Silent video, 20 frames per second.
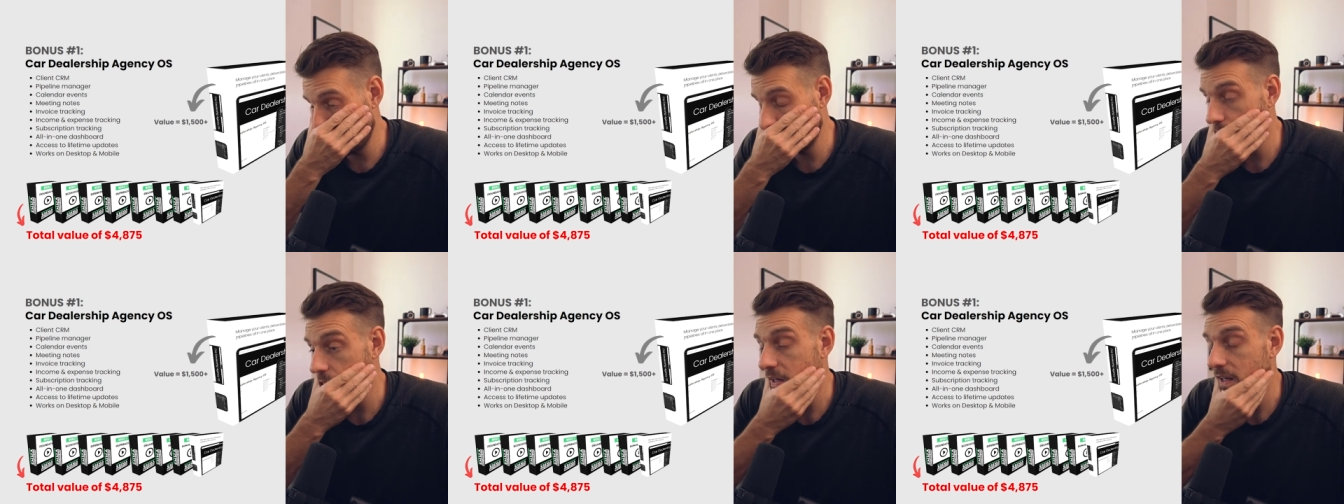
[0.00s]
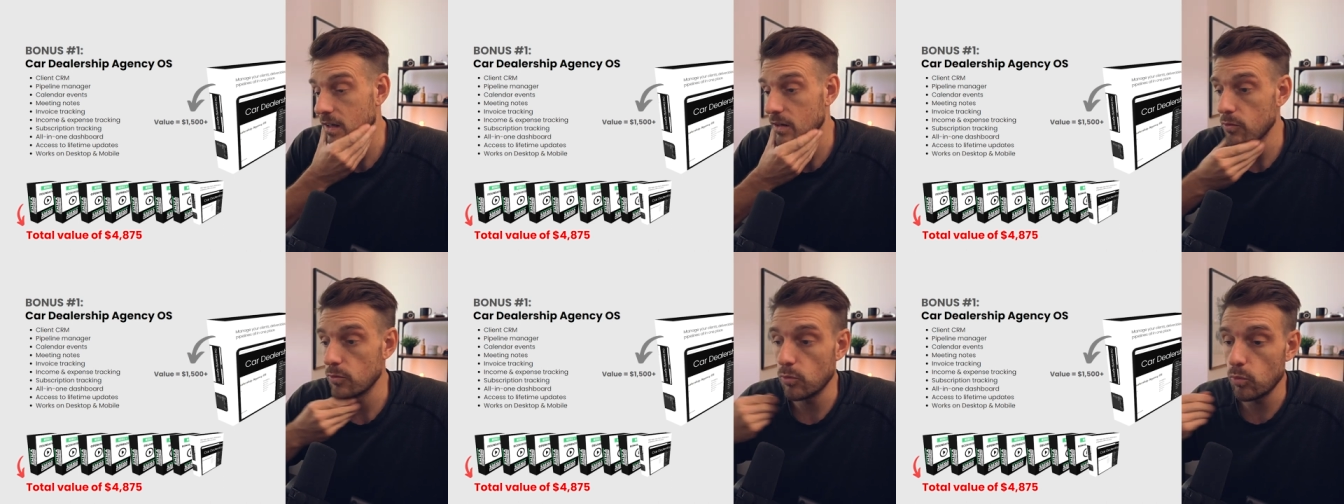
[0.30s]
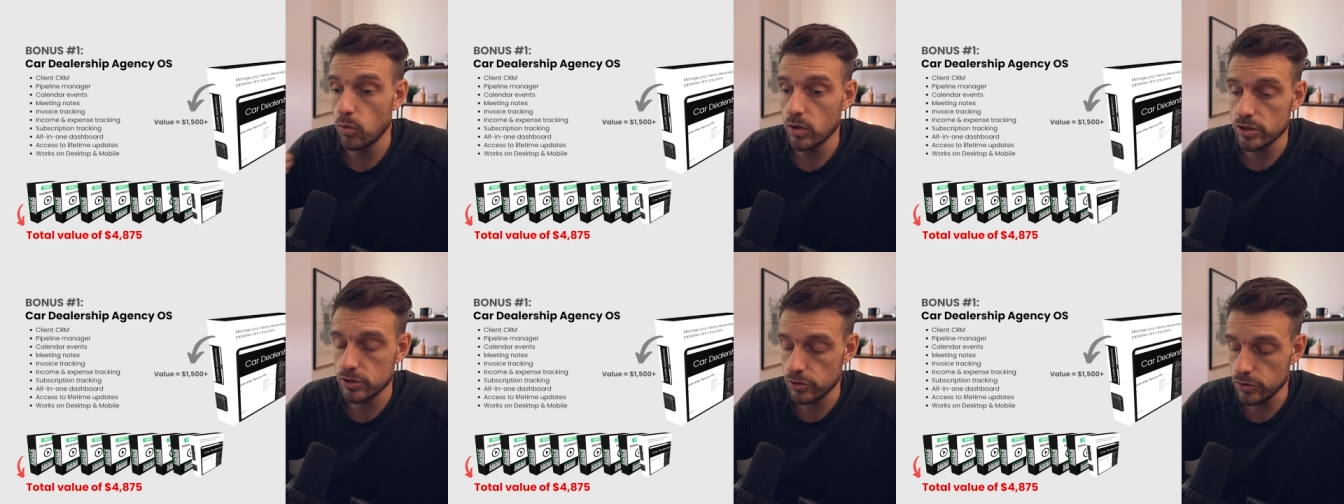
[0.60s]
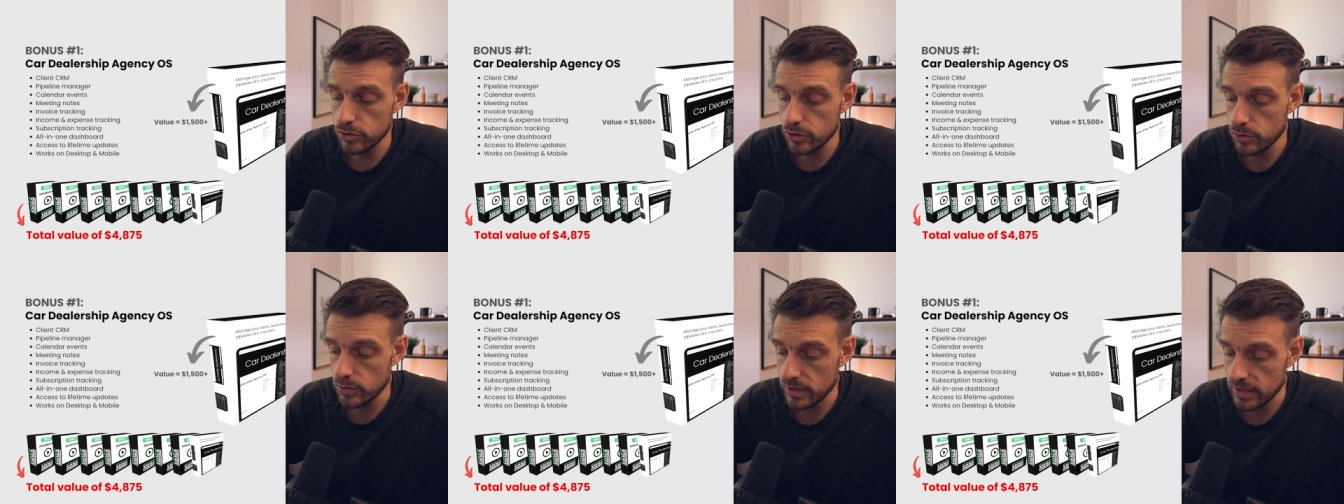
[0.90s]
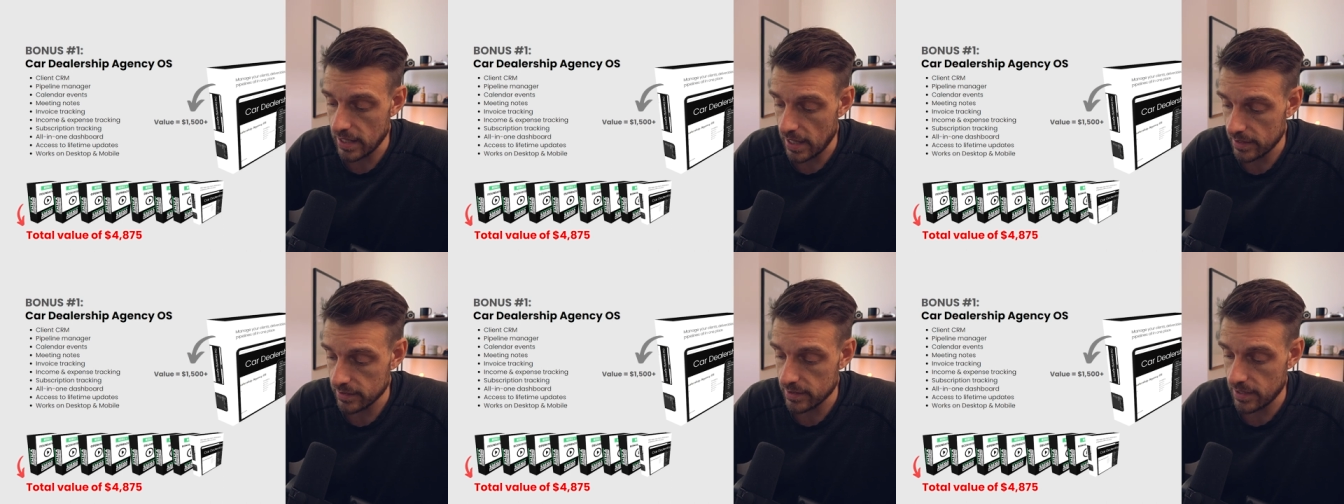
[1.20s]
like what to do in
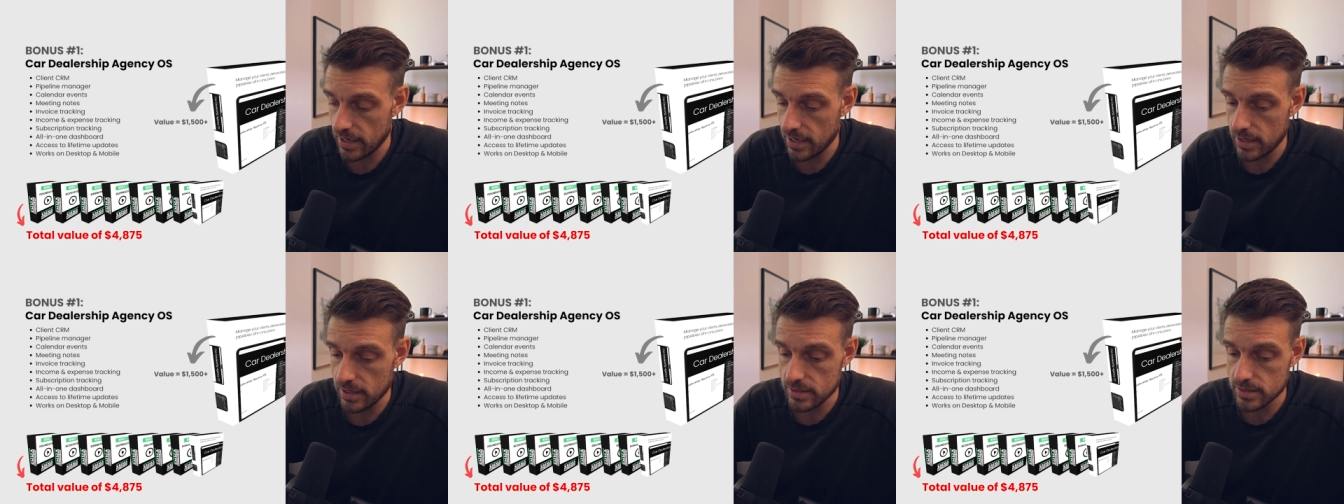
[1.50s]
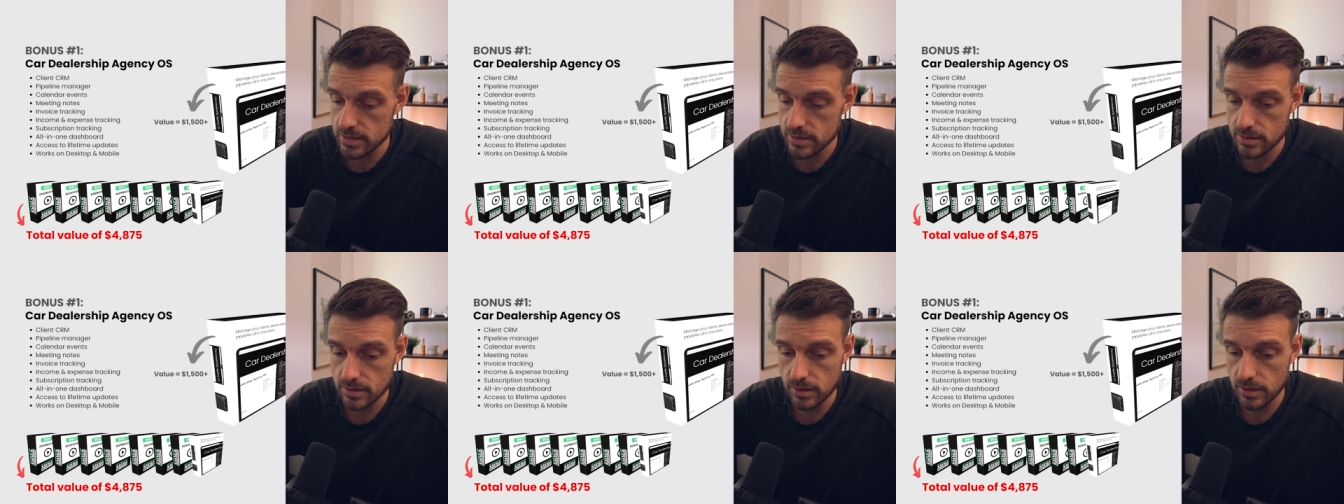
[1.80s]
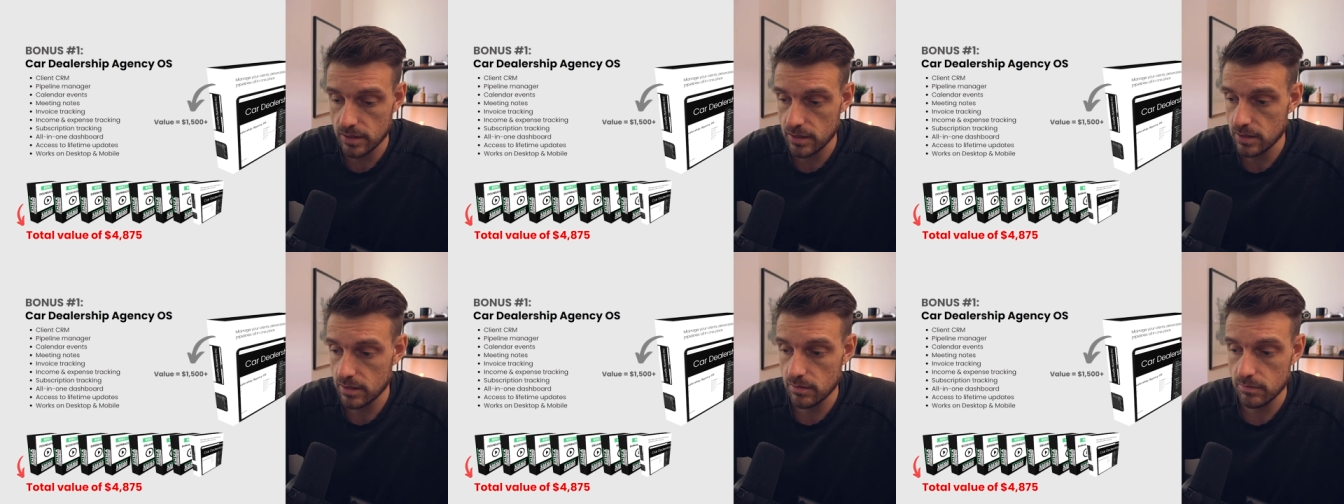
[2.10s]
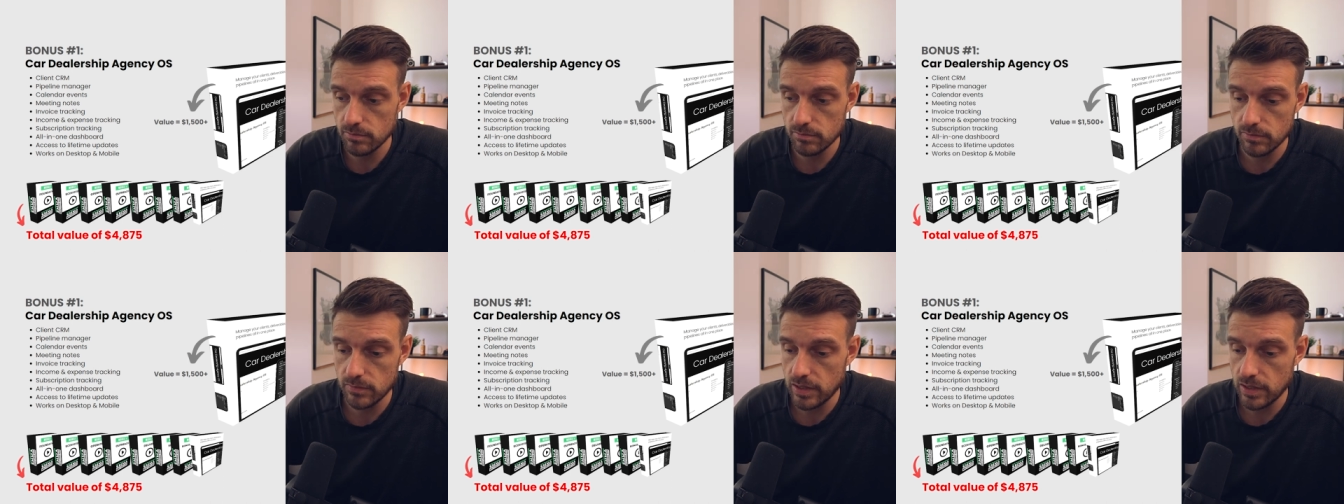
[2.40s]
that case like